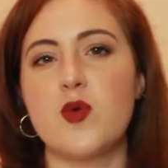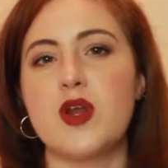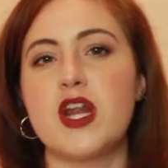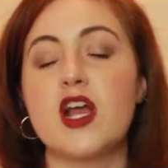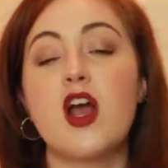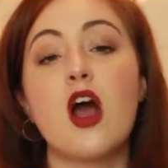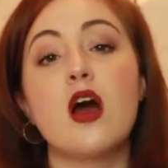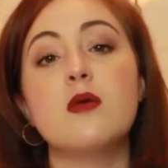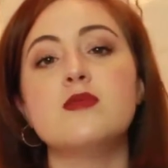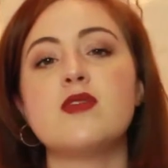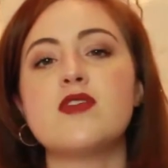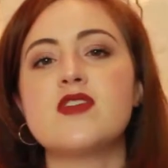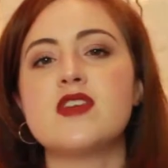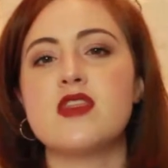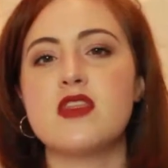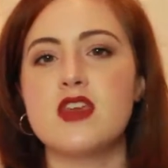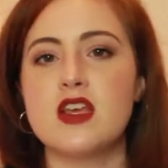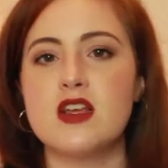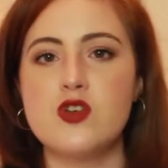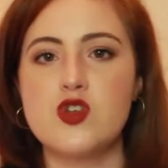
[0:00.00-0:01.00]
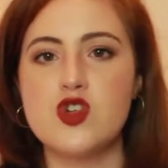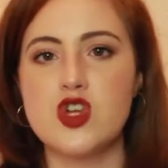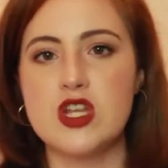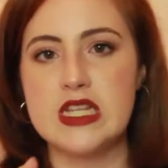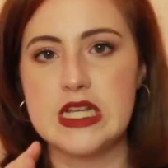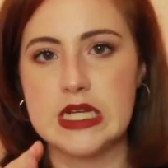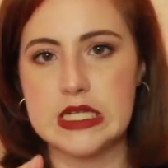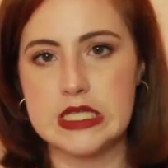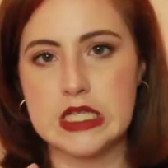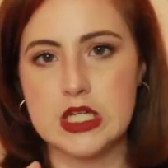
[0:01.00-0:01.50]
when it comes to things she
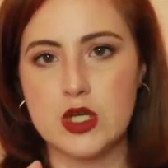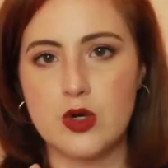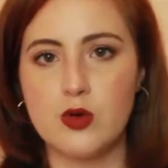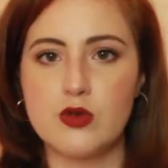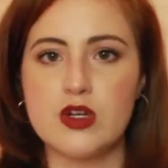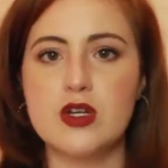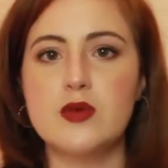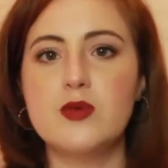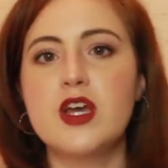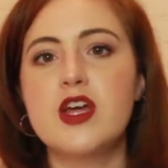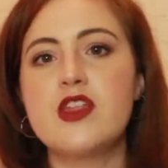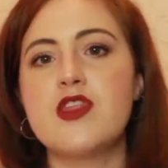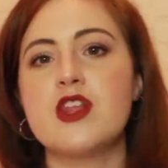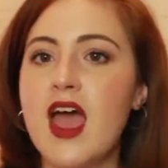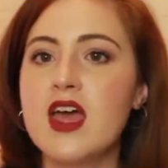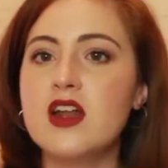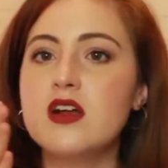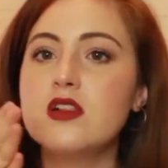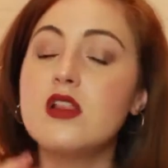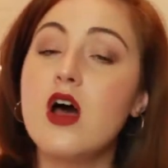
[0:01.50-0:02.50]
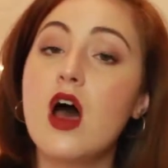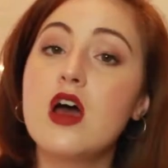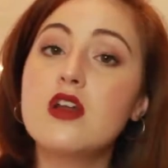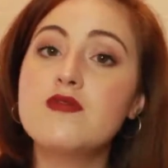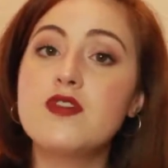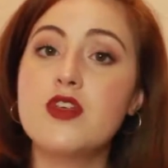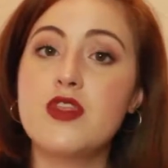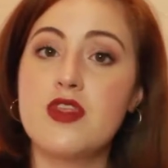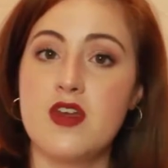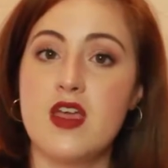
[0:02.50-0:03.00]
doesn't agree with, and a lot
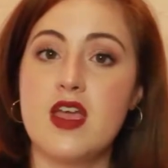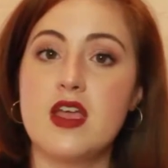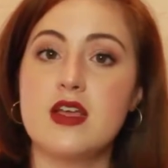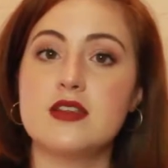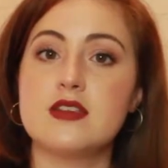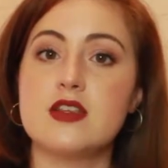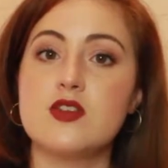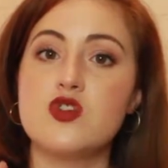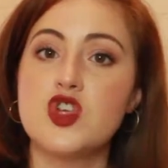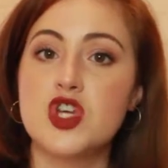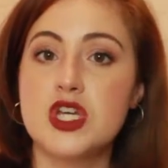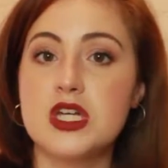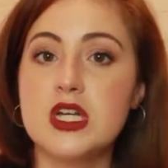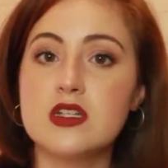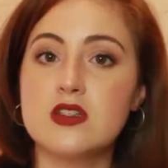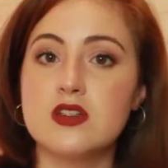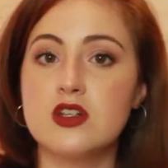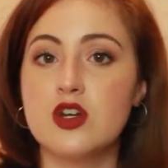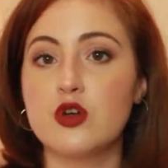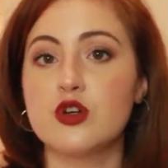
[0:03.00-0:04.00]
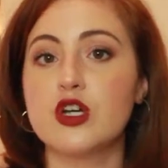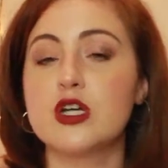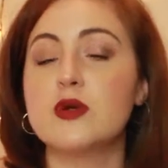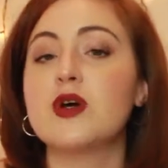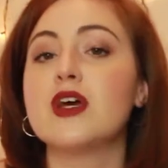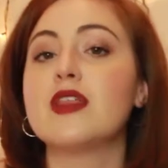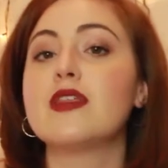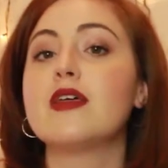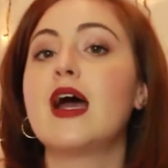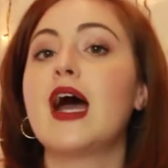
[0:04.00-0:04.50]
of the things that she doesn't agree
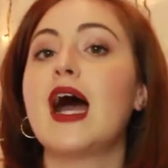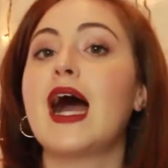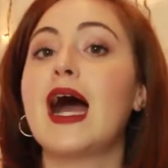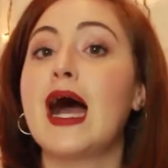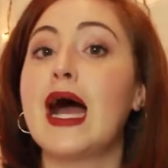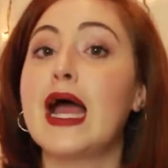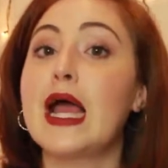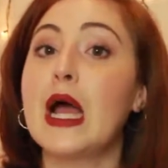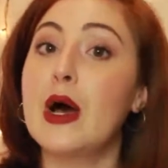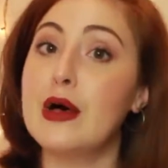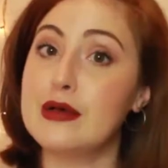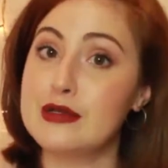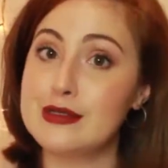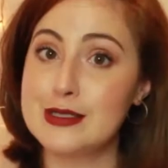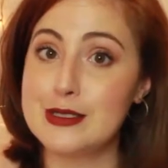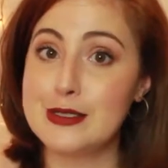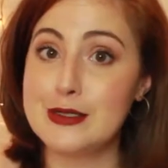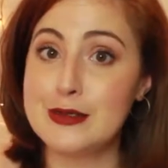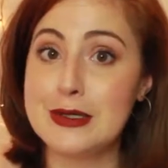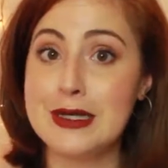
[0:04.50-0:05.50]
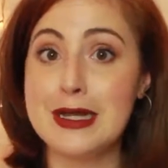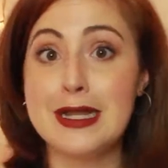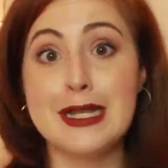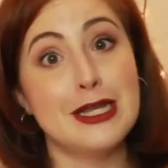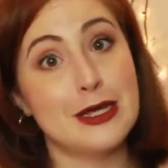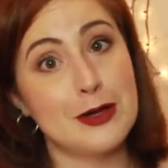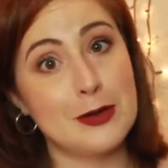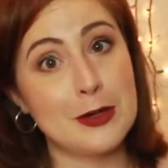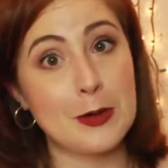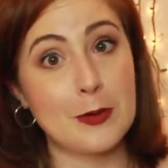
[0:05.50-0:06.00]
with I also
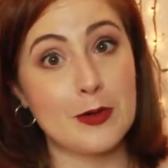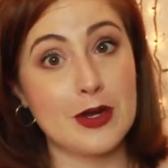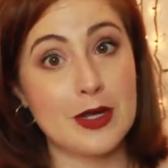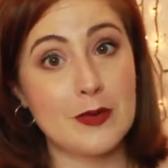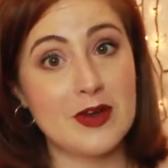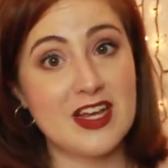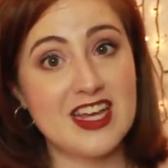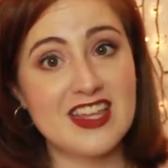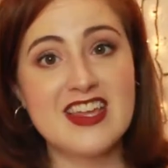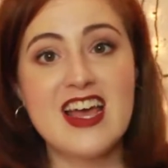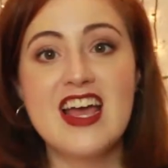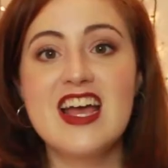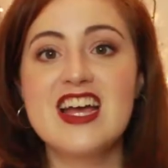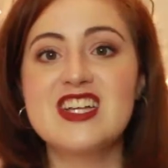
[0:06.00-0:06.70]
don't agree with.